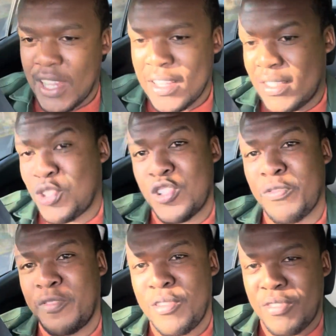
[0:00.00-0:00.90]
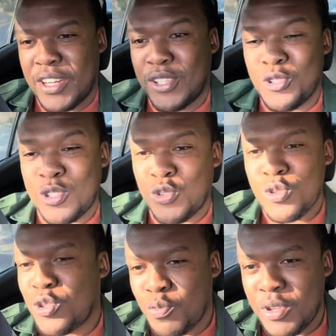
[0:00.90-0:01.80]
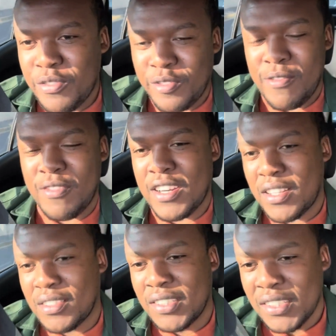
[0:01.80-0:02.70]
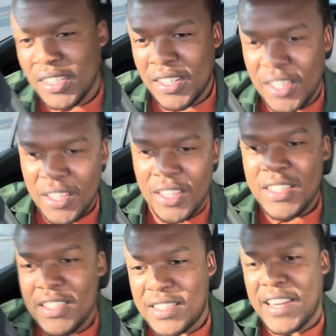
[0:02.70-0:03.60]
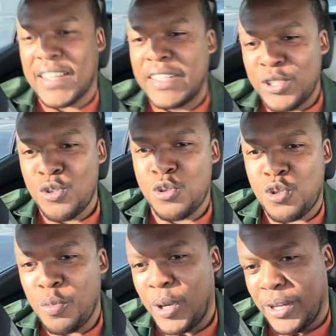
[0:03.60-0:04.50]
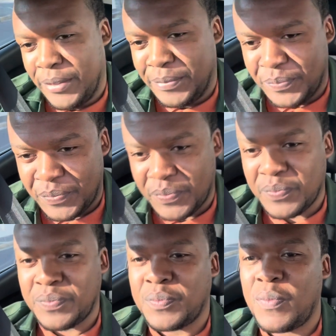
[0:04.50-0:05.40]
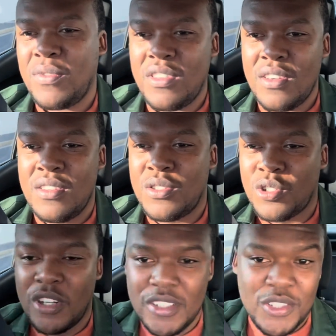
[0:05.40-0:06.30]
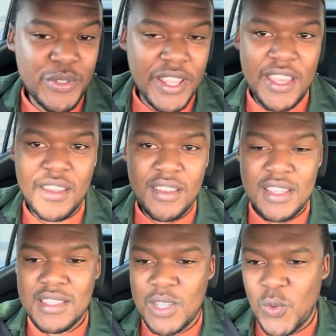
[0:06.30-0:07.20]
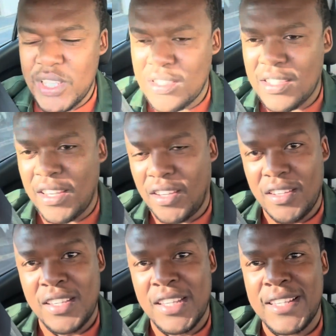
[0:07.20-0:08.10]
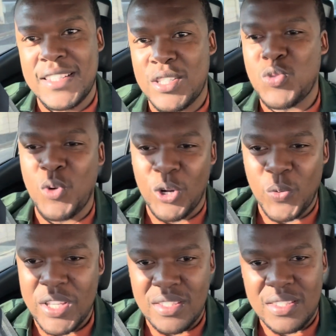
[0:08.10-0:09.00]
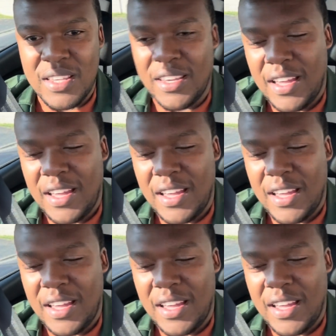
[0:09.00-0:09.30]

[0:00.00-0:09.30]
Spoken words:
This is your favorite or soon to be favorite struggling YouTuber. So today it's a Wednesday, it's a small Wednesday.